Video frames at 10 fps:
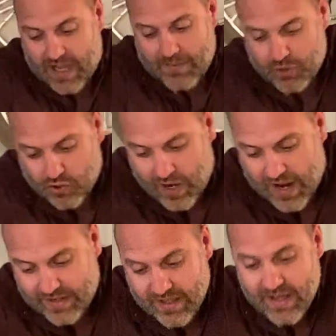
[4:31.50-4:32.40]
Tommy
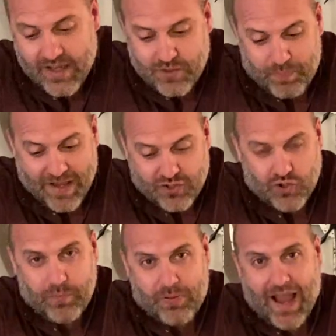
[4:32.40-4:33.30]
Karate. He's
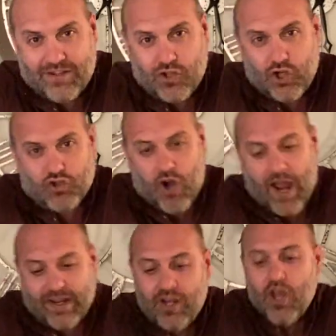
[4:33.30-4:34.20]
basically practically
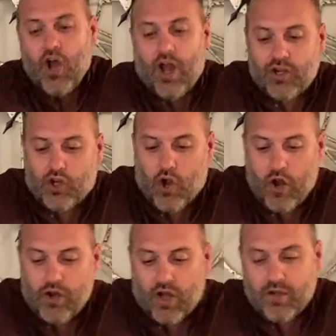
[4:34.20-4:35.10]
crying on
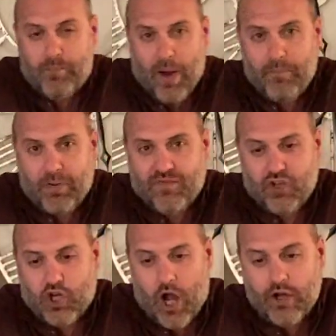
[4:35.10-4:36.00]
the bumper of the
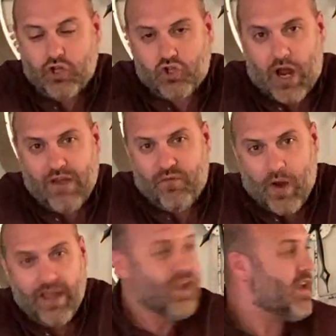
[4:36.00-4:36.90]
car in the
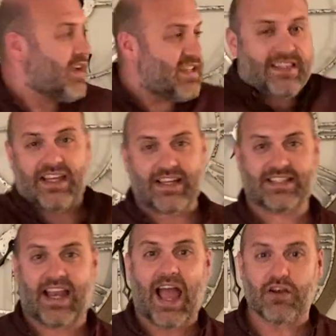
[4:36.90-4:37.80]
driveway because I think I
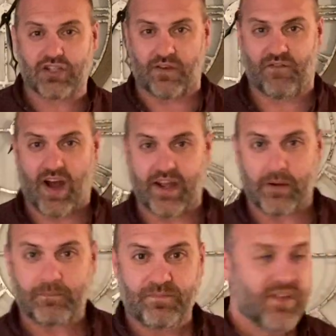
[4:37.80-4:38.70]
set a house on fire.
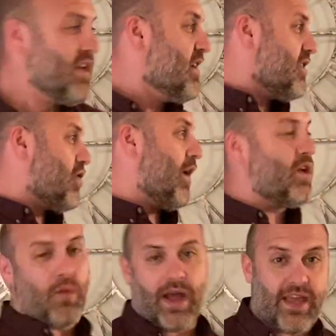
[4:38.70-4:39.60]
So
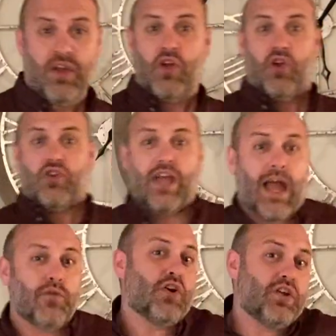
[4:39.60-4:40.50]
anyway,
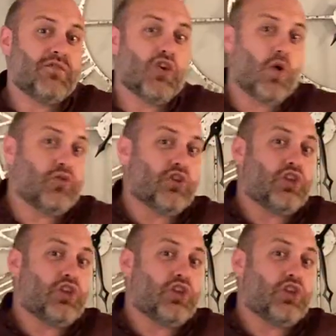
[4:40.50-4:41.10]
now we don't even know what to